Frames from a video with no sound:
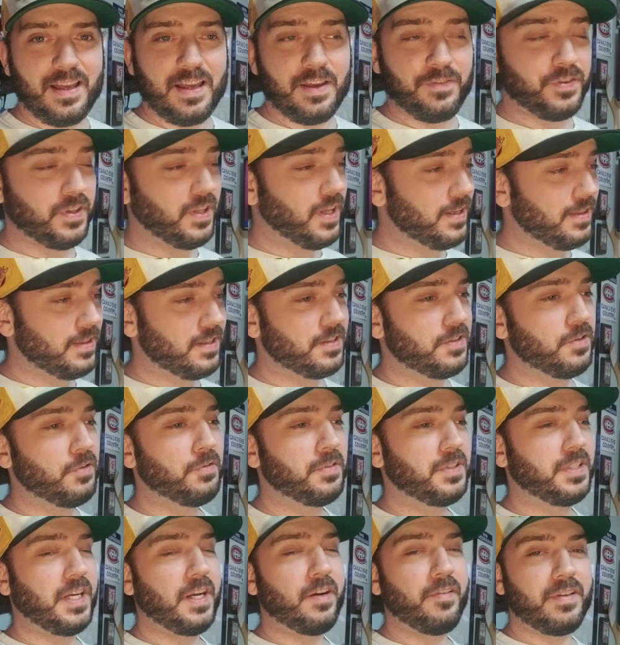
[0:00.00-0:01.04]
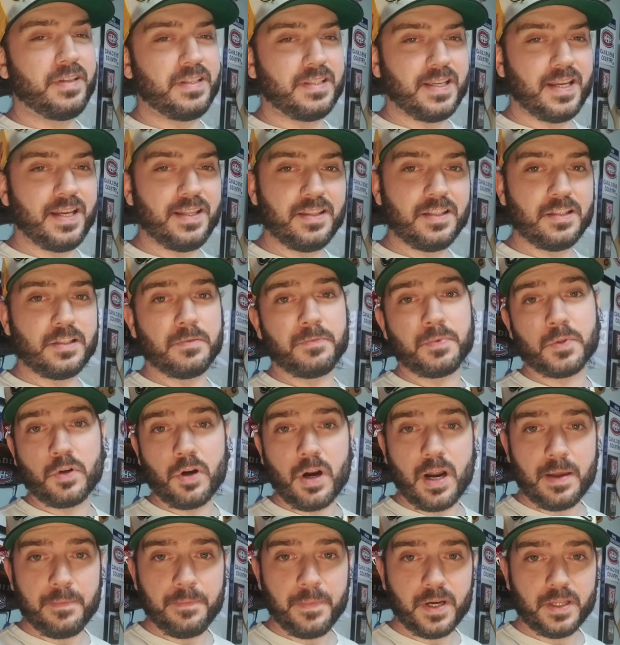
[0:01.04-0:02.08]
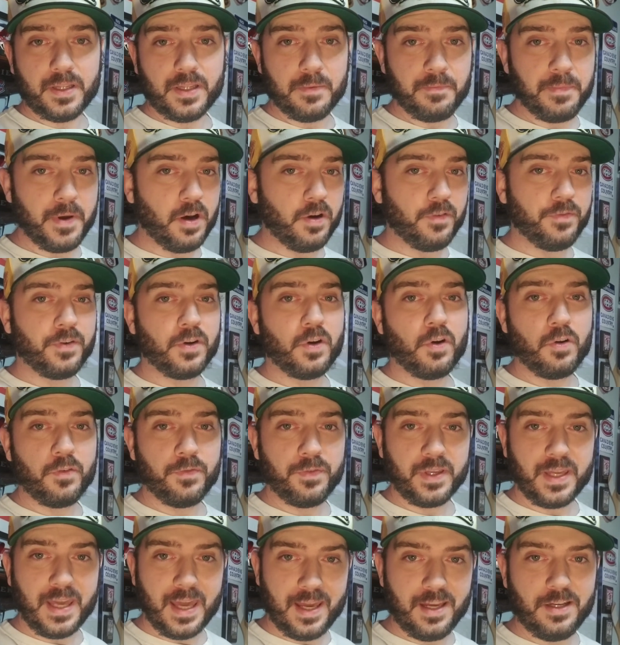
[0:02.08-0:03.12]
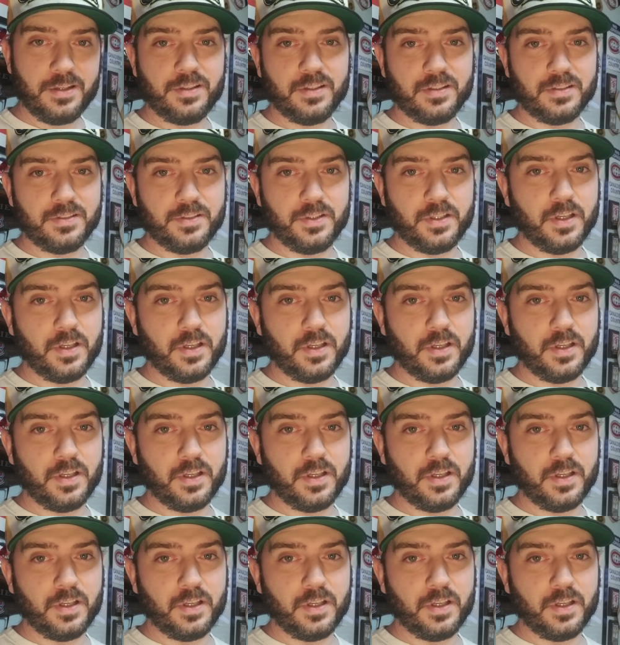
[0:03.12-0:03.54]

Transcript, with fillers: If you like this new series, hit the subscribe button, the bell for notifications.